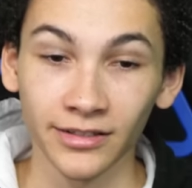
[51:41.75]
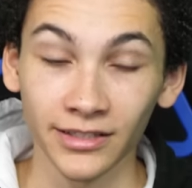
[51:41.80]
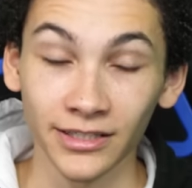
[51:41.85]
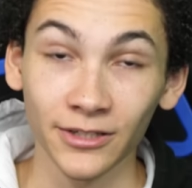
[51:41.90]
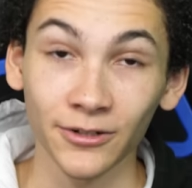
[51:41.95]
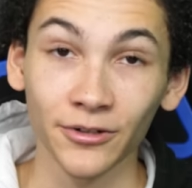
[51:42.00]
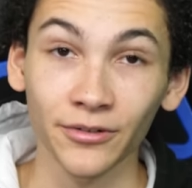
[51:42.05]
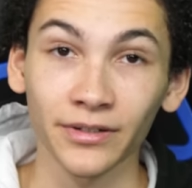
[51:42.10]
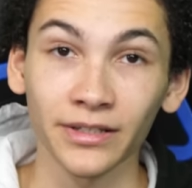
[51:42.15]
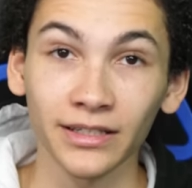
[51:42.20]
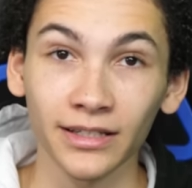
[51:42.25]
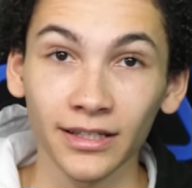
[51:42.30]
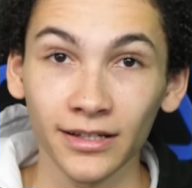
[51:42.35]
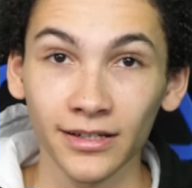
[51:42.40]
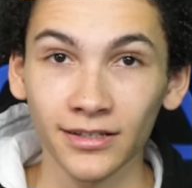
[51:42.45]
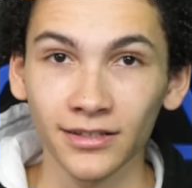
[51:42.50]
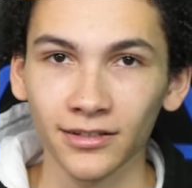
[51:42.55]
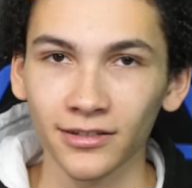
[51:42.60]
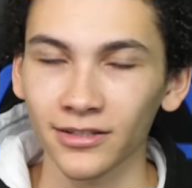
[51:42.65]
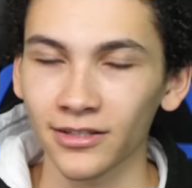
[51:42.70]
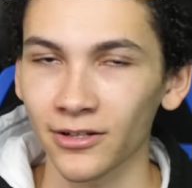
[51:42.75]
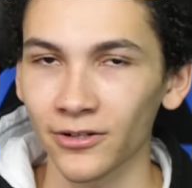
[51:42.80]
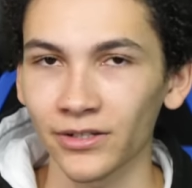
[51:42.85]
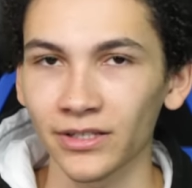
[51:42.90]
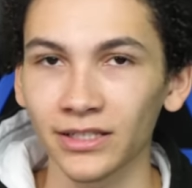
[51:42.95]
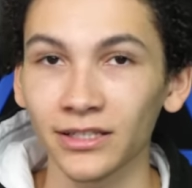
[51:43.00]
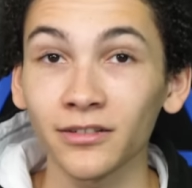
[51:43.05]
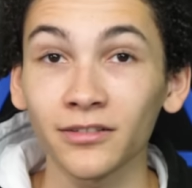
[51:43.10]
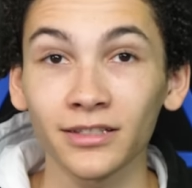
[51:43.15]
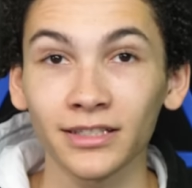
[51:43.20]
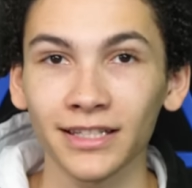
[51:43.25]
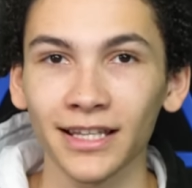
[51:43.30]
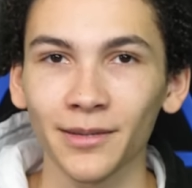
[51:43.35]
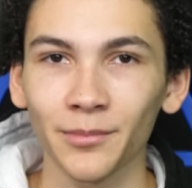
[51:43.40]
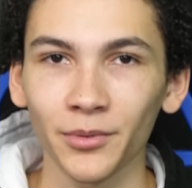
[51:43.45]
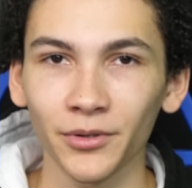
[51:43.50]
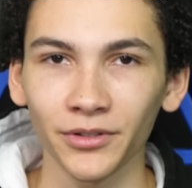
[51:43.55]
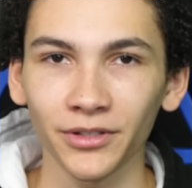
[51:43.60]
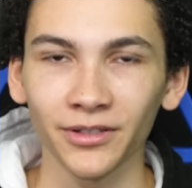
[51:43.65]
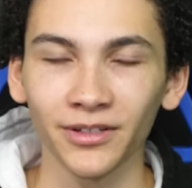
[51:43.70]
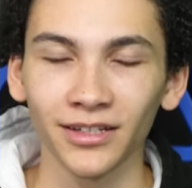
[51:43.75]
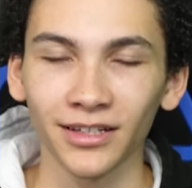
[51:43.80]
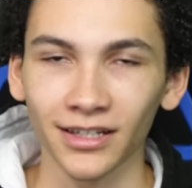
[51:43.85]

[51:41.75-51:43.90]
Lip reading: 0 intakes, because they're still disabled,